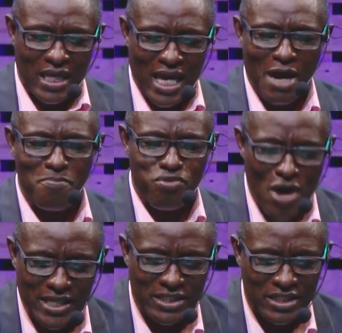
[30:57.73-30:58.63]

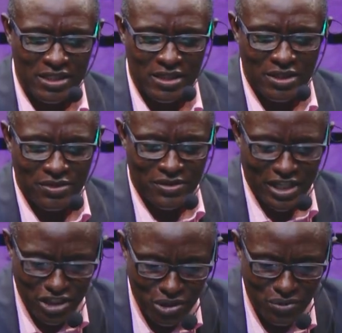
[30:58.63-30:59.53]
Embrace the
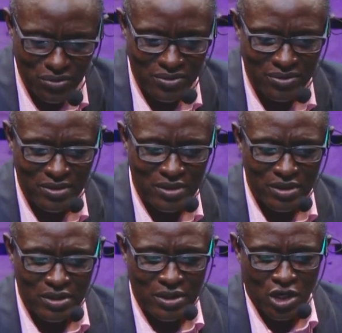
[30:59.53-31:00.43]
new.
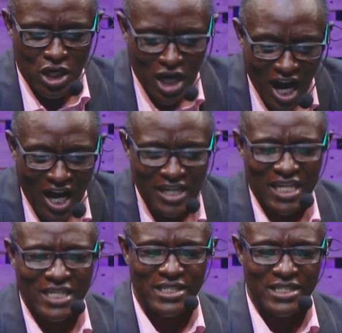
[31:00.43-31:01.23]
God is